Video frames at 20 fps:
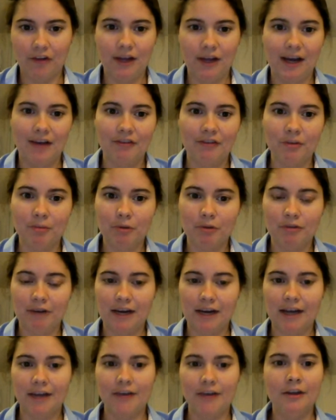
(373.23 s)
You'll have to
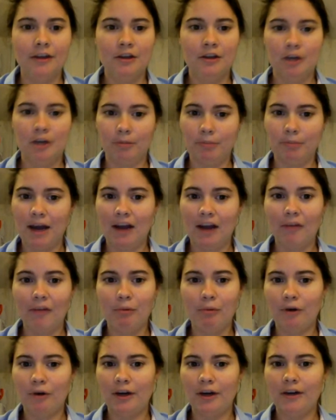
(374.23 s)
provide your
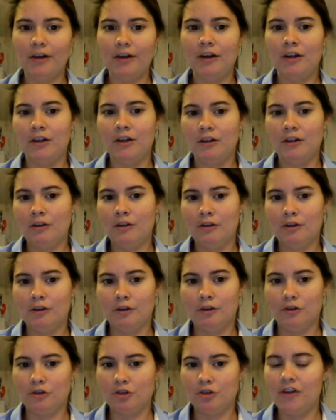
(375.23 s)
passport,
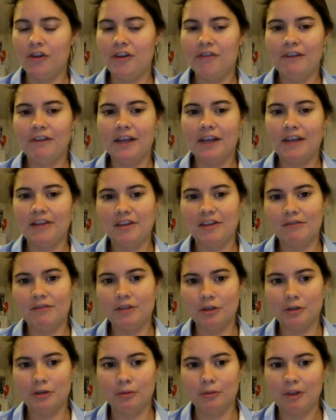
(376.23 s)
your justificatif
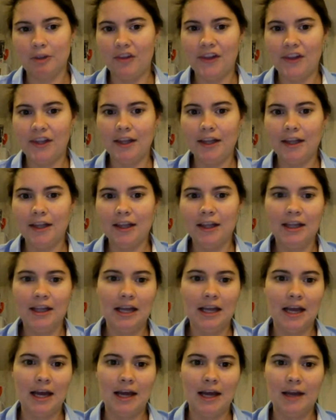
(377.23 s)
de domicile,
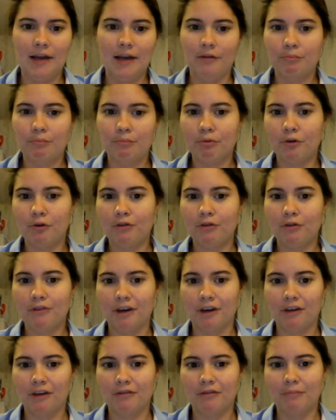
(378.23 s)
and proof
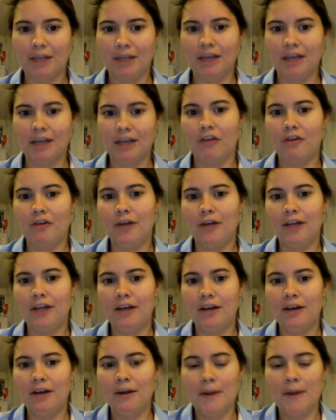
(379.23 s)
of being a student,